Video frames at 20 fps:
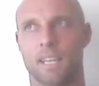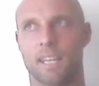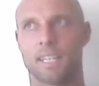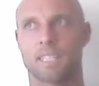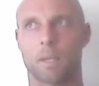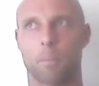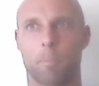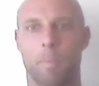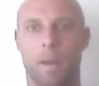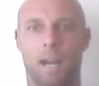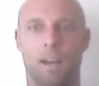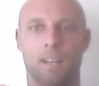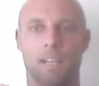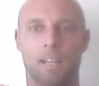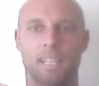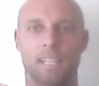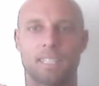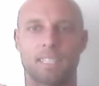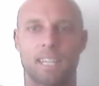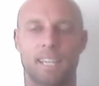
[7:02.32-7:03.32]
it's
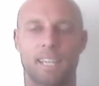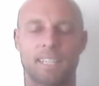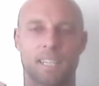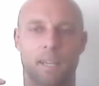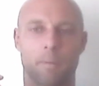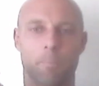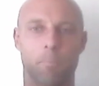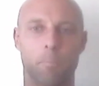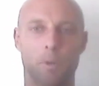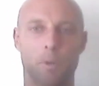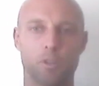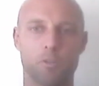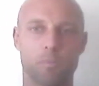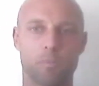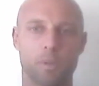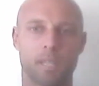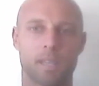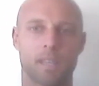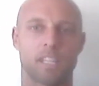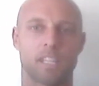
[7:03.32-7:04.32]
a
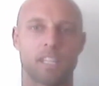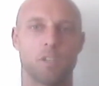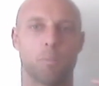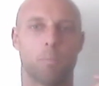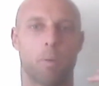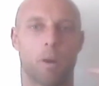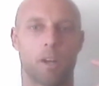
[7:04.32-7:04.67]
movement that your